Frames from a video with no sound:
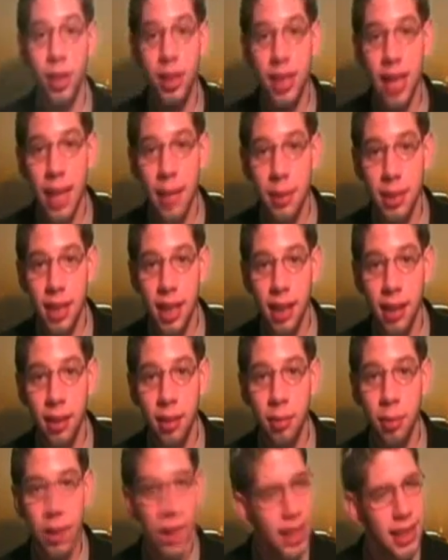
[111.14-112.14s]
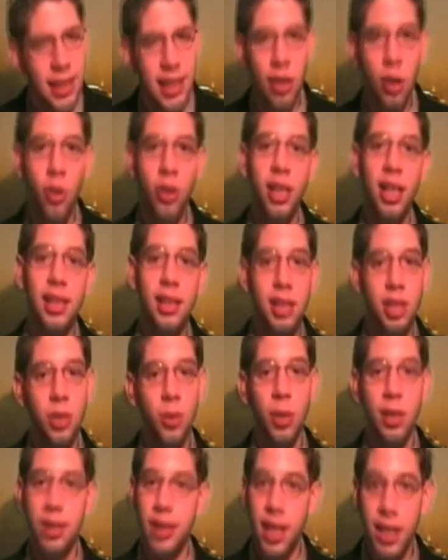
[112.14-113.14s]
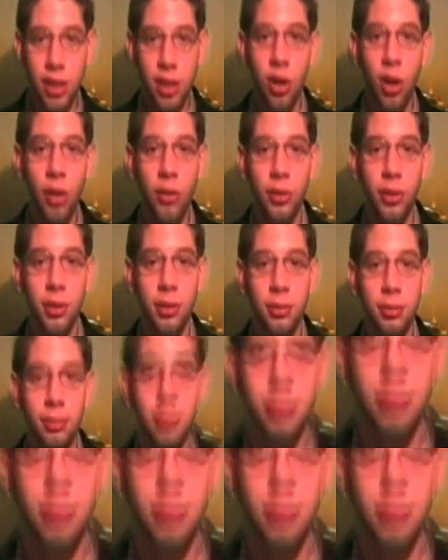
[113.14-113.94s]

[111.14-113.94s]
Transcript: you for your time, Scott. But that's not all the 1920s has to offer.